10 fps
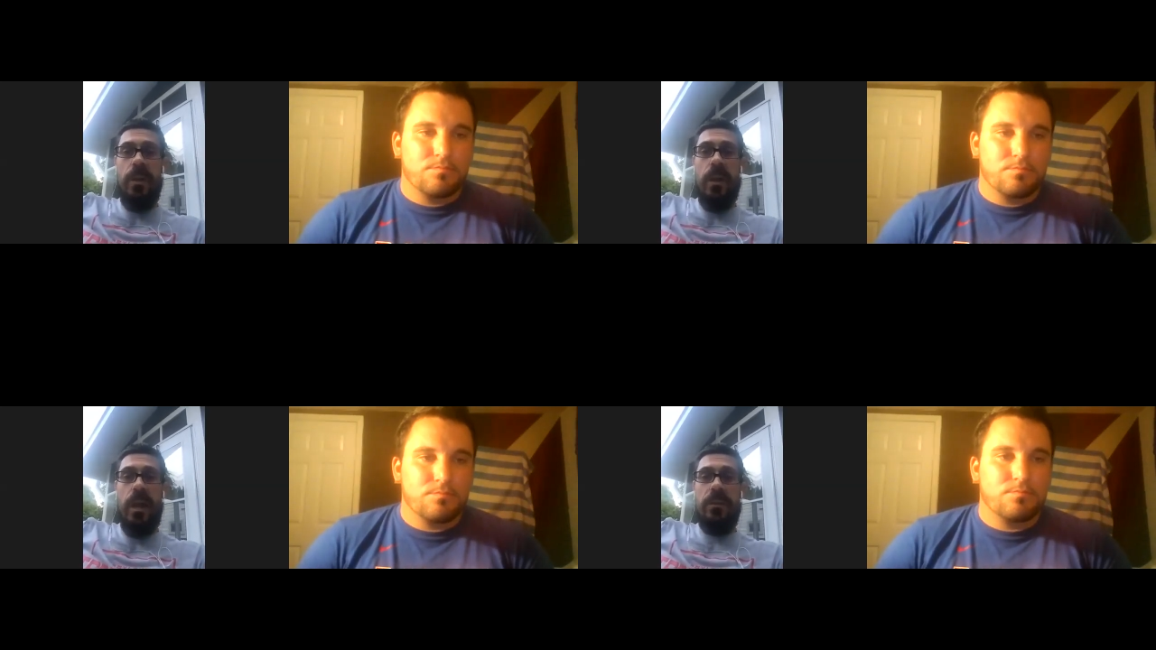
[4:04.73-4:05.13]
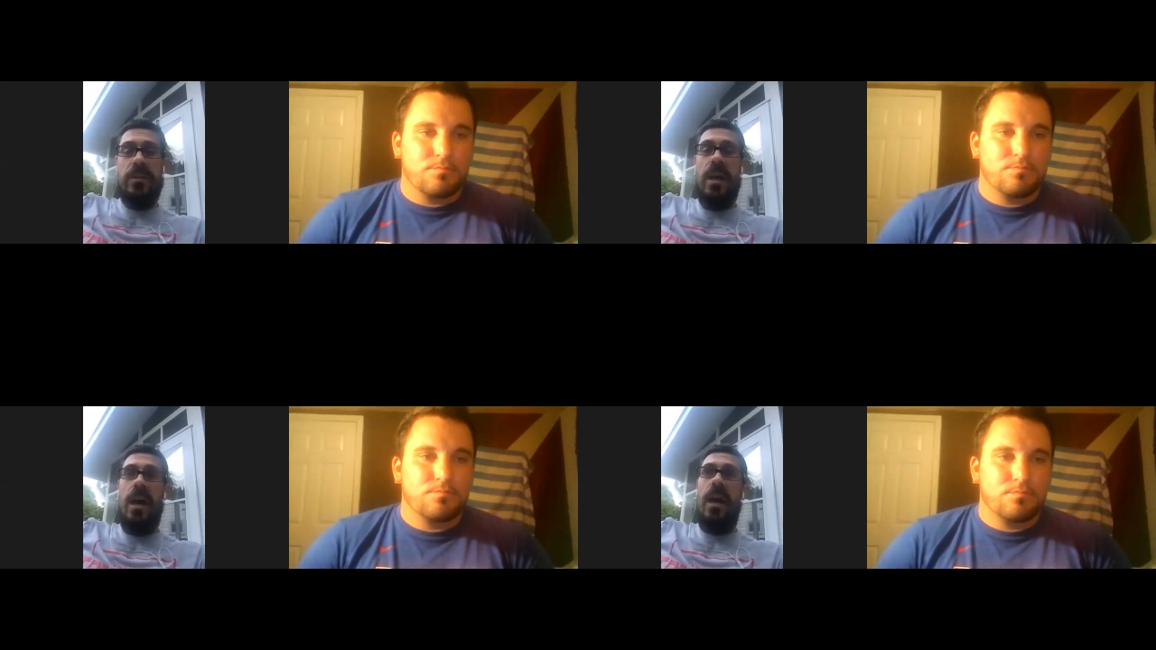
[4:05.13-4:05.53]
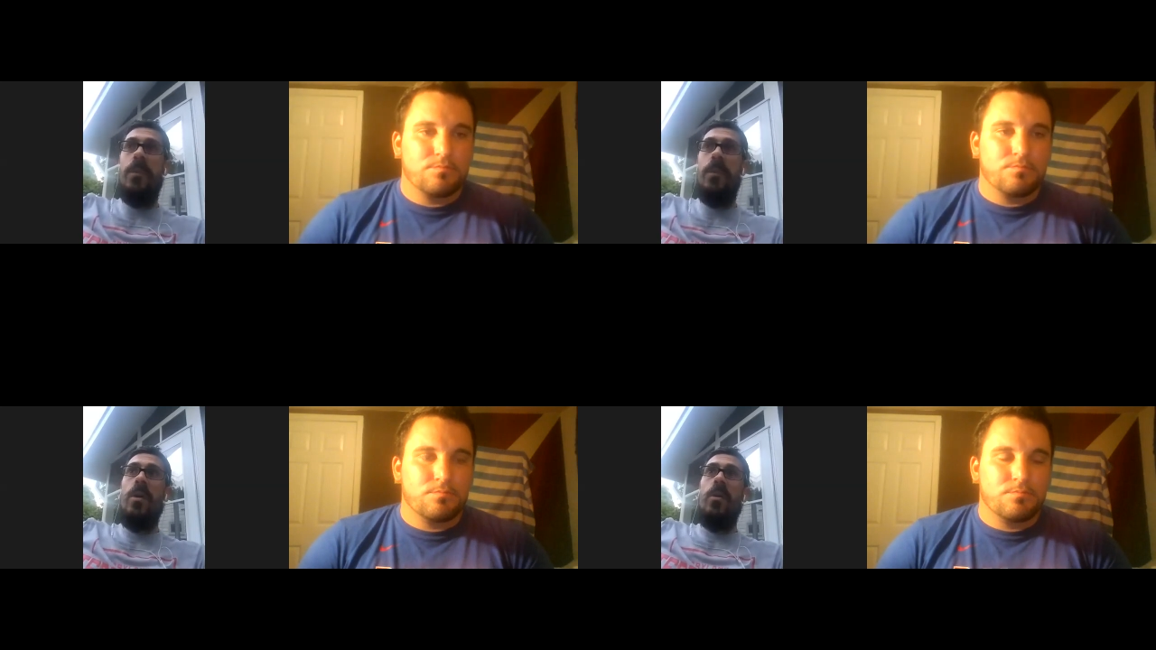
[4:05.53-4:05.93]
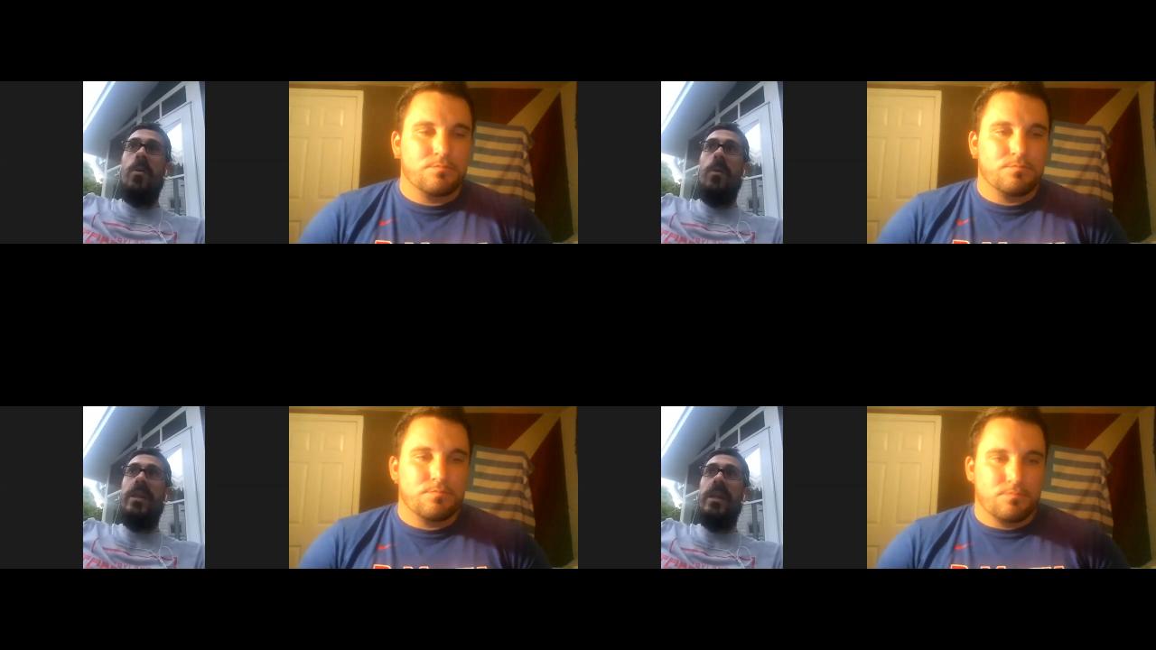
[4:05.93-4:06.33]
Speaker 1: At the time,
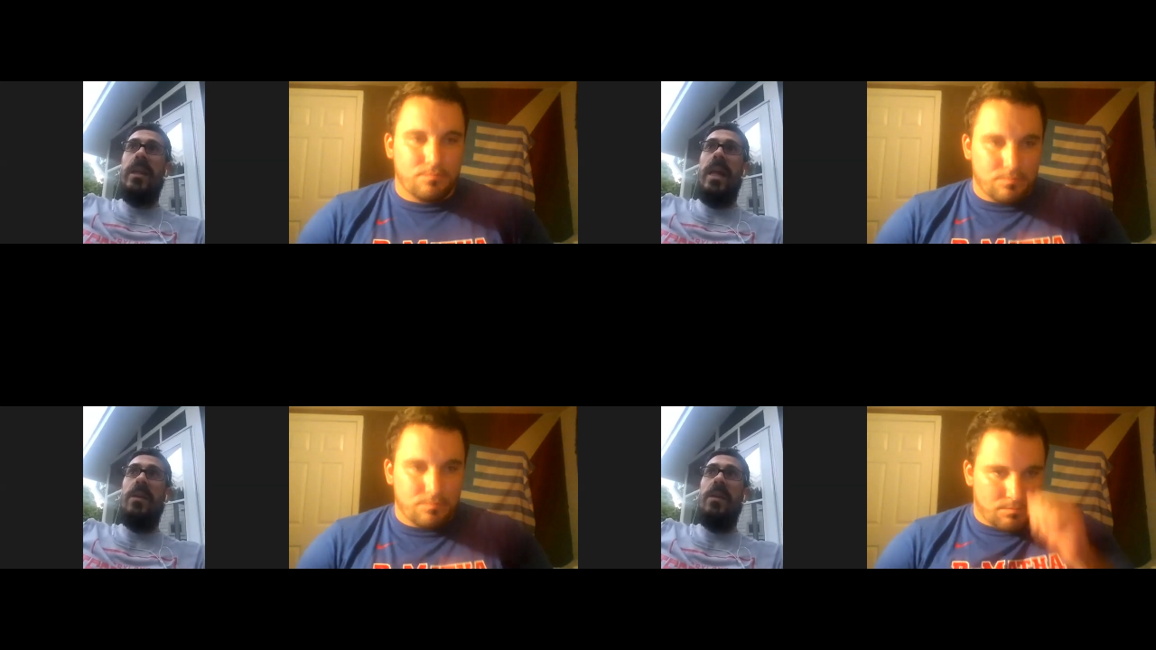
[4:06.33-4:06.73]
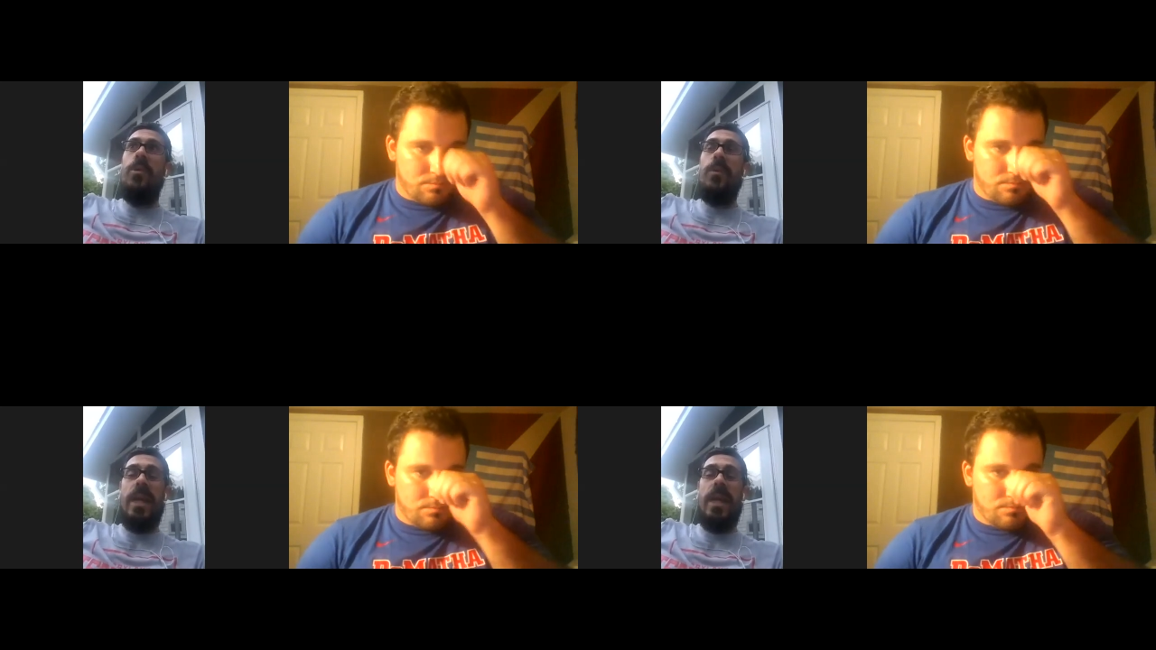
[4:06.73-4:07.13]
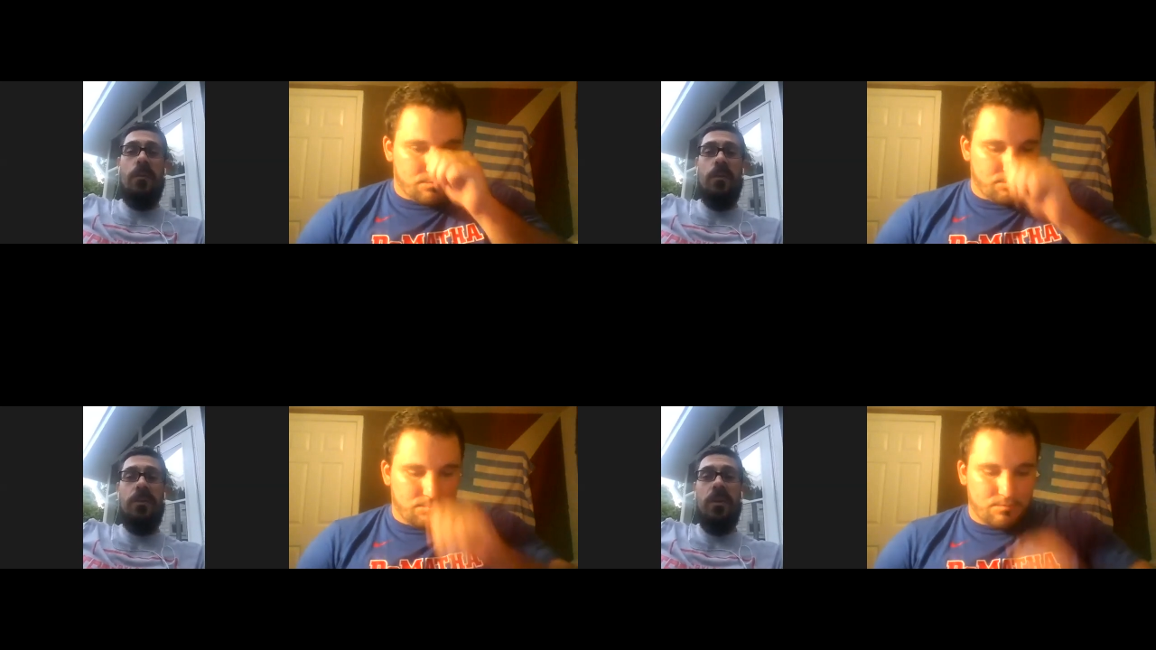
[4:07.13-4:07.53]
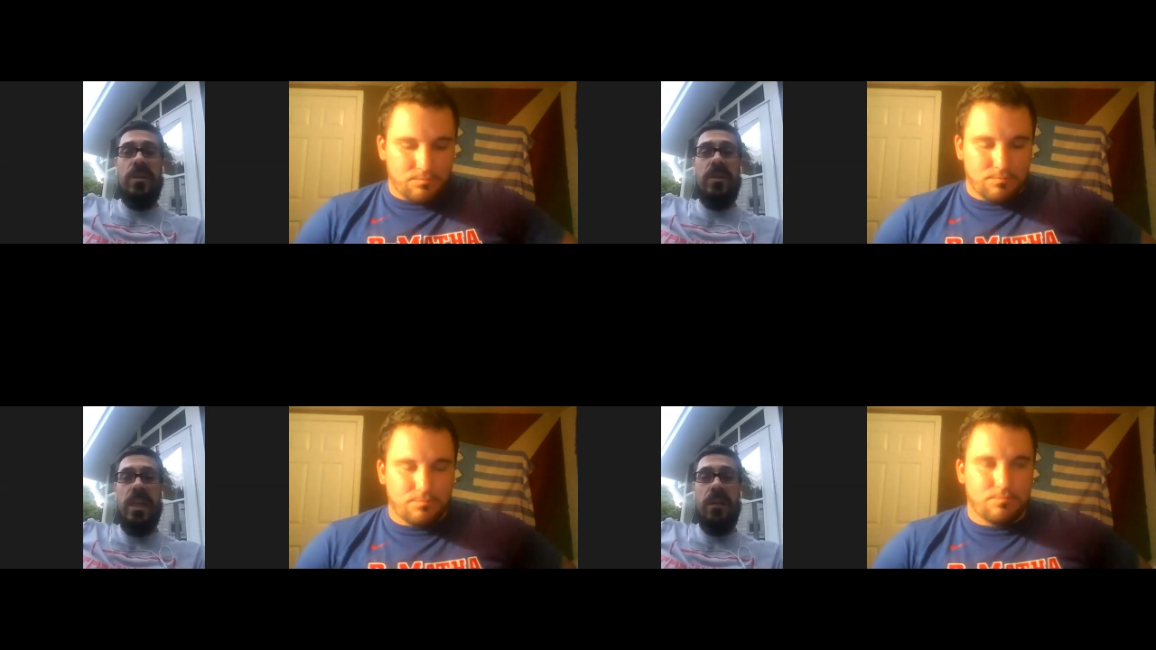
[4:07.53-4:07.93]
we did a boot camp with our
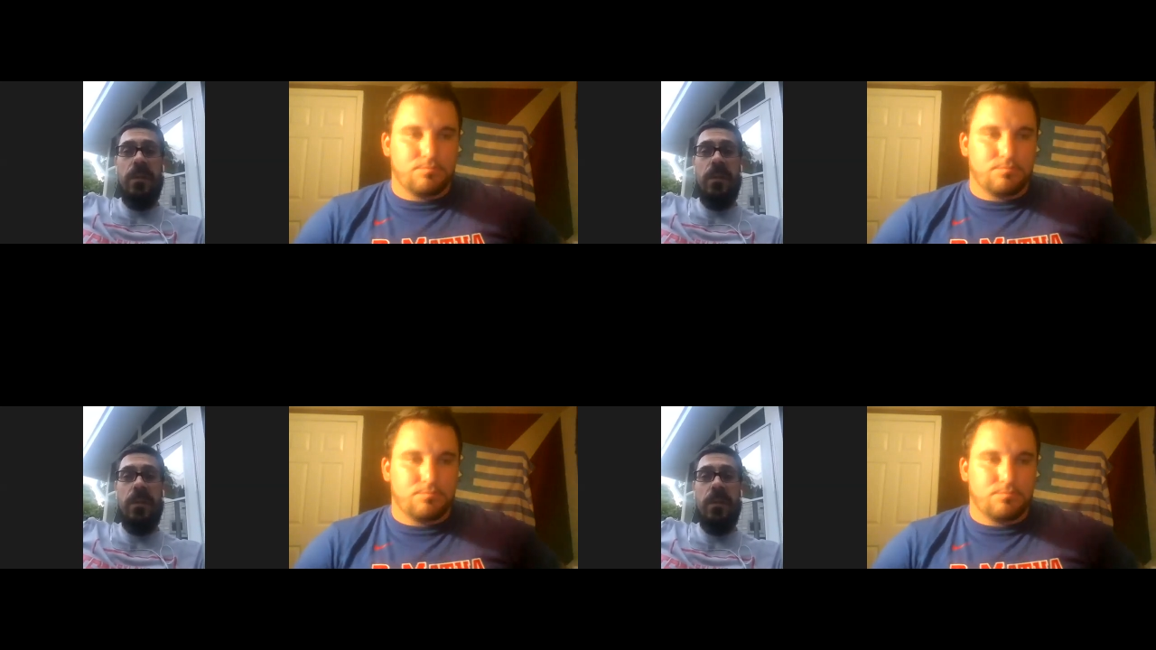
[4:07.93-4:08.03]
team,